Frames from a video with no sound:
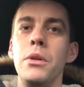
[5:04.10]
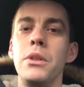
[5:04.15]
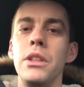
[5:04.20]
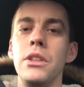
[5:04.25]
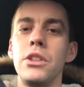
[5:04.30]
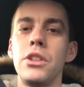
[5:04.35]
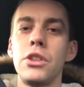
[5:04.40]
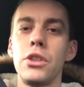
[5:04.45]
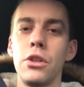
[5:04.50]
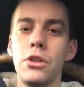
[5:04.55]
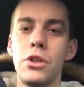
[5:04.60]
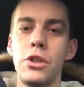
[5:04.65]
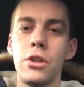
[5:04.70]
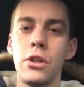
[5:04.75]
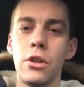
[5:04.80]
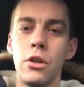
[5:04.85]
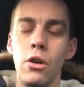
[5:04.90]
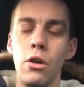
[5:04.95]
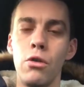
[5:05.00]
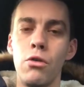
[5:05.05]
in such a
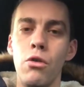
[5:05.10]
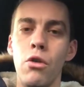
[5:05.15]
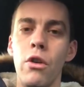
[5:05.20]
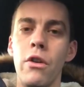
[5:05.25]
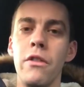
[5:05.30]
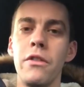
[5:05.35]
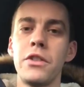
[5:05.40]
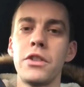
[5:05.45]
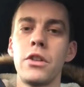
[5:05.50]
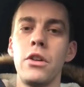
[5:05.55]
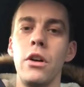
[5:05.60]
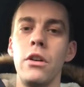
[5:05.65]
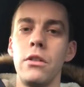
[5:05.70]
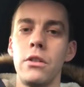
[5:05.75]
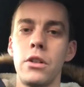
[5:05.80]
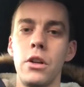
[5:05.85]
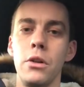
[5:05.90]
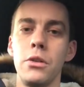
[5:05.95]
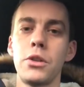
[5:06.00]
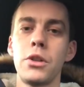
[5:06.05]
good run of
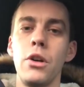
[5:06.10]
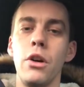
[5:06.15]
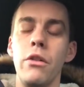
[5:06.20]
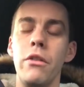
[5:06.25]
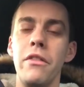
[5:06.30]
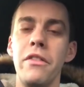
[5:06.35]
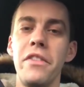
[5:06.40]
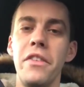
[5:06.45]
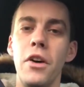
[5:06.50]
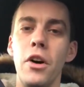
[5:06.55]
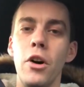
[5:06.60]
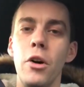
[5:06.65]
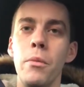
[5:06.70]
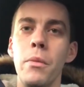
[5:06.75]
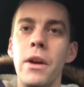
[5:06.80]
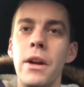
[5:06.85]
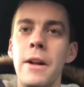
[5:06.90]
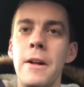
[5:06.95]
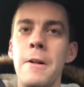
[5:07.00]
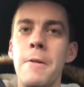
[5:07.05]
goal-scoring form,
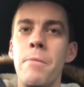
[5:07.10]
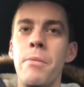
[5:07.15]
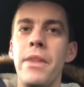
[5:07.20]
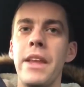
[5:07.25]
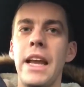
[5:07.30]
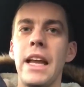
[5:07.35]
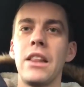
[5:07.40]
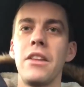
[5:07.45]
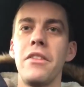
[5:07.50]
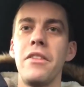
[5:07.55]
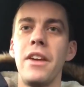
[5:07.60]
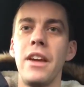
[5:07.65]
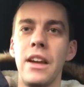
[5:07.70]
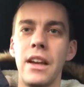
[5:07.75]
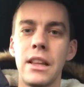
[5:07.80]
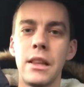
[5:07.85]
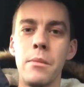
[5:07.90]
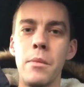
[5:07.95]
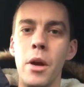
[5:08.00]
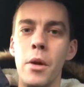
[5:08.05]
you get the feeling
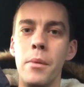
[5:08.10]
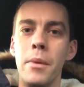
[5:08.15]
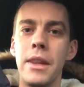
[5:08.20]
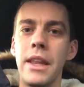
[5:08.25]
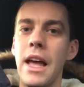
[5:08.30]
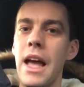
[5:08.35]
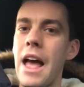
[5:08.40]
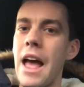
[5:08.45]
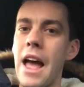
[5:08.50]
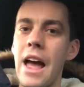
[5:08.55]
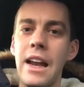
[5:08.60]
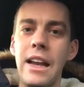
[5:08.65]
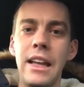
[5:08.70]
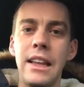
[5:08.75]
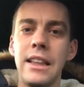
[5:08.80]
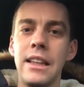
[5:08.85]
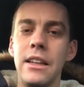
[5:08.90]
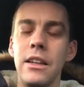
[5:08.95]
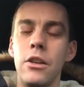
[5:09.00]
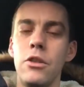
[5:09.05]
at the moment that
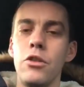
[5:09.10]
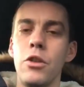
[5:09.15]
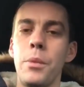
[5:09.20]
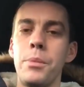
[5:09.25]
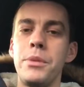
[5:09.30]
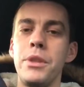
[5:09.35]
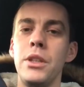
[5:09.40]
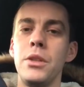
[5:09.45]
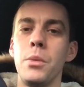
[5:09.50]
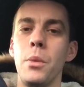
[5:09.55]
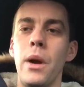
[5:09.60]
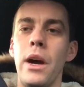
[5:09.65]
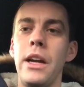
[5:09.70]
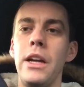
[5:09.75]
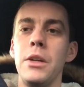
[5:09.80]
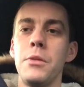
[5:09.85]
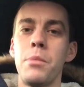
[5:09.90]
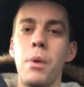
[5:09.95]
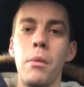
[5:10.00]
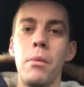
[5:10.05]
anything that drops his way
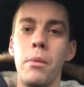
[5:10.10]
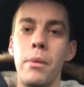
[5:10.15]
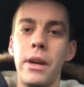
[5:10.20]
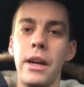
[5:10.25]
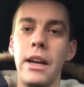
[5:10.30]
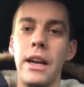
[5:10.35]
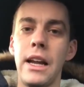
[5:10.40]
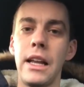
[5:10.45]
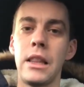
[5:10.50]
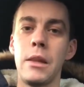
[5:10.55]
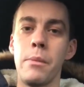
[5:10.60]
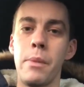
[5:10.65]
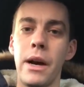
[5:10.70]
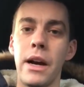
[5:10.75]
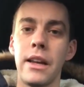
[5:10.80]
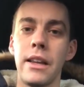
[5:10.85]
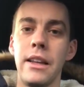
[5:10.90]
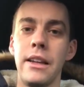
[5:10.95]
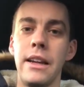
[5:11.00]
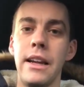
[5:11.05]
is probably going to hit the back
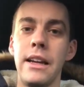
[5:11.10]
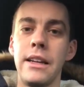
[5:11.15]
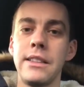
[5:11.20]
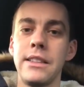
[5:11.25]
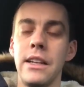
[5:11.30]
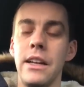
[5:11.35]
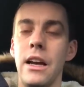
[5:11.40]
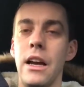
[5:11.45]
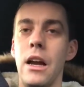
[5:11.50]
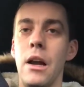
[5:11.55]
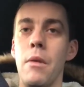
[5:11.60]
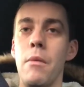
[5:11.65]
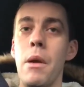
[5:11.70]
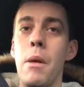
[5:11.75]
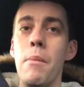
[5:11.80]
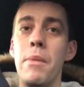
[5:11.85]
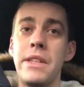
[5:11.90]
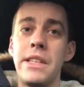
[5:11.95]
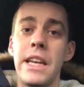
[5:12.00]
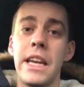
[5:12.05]
of the net, in
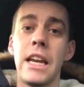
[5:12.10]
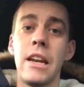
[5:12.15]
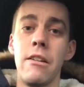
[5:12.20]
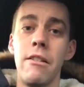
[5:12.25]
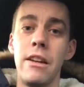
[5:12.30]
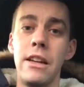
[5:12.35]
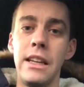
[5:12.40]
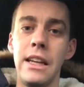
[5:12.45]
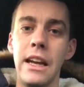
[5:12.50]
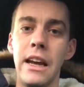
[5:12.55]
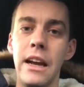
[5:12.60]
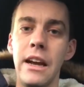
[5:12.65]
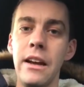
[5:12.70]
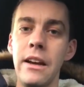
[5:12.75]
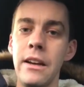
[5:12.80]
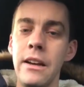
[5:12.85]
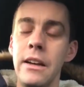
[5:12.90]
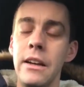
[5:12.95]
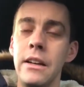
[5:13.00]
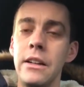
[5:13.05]
particular in the air.
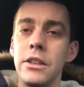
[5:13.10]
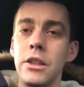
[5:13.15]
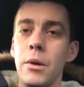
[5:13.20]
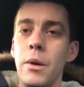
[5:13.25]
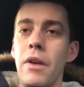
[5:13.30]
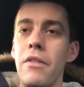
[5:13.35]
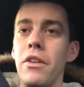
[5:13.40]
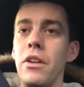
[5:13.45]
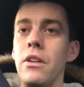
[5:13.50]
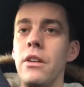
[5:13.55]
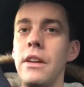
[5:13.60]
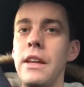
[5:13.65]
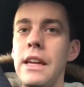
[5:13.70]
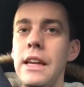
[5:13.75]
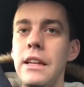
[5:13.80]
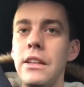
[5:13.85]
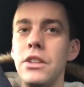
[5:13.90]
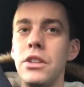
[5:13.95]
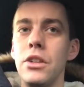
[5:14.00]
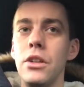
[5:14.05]
So Everton
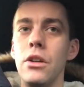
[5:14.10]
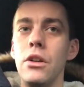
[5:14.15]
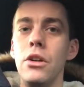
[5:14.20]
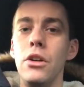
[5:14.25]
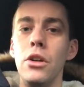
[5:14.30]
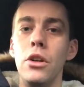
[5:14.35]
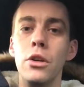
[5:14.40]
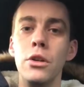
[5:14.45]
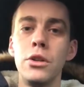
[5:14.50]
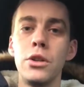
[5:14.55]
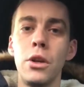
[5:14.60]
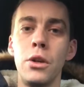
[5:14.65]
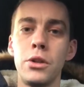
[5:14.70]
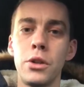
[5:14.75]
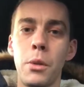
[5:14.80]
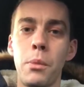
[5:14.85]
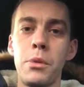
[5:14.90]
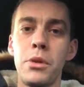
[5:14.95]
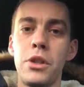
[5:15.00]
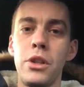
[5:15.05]
need to use those
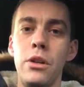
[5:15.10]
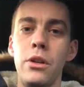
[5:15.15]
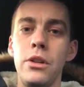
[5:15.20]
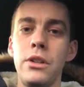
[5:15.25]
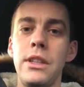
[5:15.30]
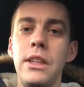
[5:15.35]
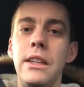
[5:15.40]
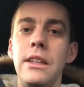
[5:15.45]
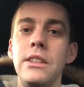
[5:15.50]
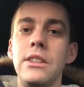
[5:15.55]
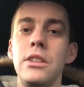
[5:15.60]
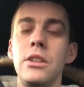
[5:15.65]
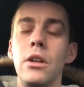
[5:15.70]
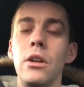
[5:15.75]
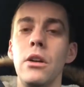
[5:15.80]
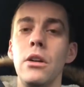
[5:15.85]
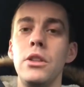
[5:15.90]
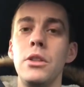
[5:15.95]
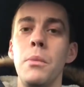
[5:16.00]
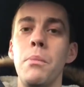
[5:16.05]
opportunities
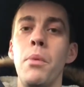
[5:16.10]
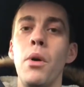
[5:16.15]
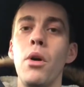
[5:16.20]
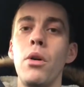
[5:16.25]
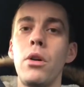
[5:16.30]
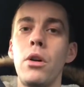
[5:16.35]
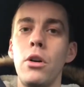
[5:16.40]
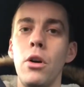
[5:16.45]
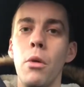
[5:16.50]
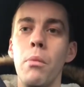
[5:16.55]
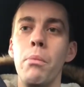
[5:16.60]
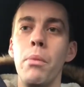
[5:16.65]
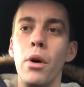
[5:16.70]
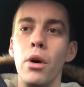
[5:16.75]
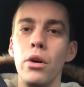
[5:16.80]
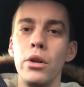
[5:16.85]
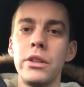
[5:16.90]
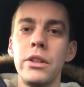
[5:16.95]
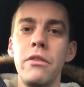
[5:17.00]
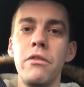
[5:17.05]
to put good
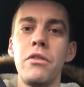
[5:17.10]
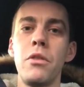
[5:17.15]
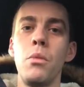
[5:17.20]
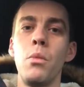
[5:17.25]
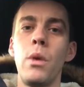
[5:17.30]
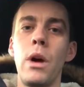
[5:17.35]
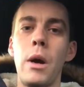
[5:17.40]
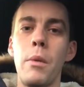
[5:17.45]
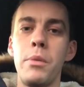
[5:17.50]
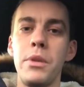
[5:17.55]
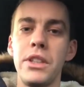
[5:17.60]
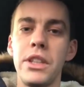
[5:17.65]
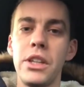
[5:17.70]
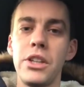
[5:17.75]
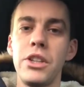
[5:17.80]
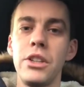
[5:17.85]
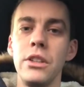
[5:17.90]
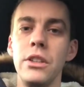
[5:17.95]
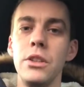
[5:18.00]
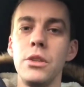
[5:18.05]
balls in from wide
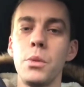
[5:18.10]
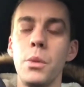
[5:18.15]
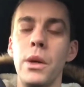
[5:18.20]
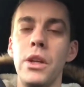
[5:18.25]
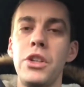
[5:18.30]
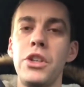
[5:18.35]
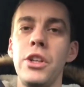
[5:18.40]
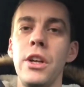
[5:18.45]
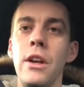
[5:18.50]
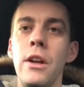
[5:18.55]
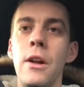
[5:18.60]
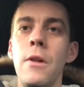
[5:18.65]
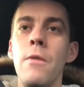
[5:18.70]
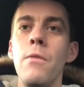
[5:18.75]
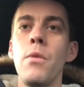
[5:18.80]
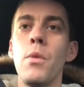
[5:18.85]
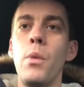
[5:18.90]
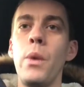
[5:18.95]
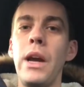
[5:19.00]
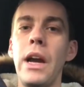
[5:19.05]
positions, which
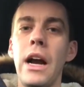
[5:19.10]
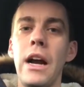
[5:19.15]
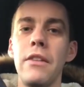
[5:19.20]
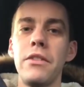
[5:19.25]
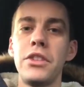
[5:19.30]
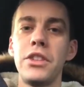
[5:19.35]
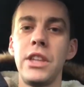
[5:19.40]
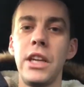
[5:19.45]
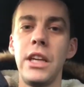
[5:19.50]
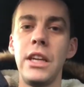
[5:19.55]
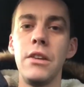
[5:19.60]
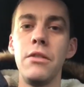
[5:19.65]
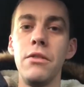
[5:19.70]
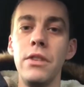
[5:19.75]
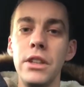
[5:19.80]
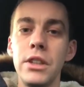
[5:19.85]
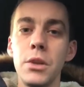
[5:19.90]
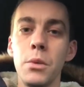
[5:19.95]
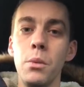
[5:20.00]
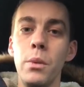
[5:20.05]
we have seen in
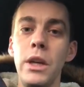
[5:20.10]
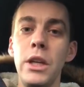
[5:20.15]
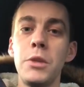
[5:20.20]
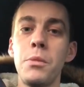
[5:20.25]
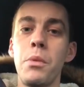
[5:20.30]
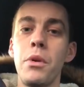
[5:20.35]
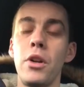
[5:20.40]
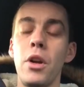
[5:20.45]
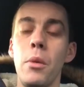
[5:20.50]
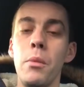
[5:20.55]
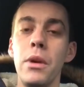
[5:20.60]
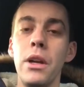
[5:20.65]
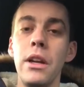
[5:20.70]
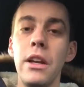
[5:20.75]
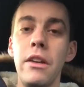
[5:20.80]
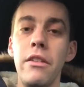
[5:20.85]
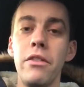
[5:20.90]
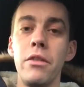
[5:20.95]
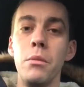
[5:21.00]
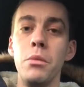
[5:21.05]
recent weeks, predominantly
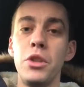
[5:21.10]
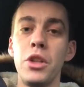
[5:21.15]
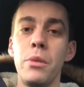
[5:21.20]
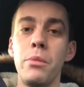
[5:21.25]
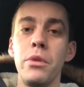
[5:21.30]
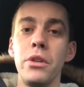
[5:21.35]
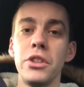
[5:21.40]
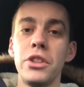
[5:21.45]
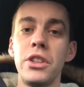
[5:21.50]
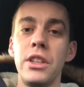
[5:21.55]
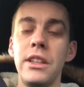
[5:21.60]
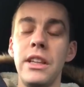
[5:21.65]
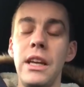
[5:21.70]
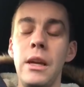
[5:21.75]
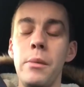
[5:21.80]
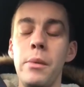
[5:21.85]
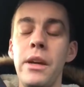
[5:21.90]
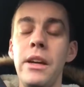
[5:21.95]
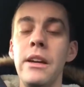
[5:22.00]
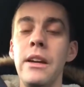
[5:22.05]
from Jibril
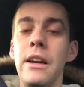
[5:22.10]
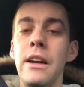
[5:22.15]
Sidibe.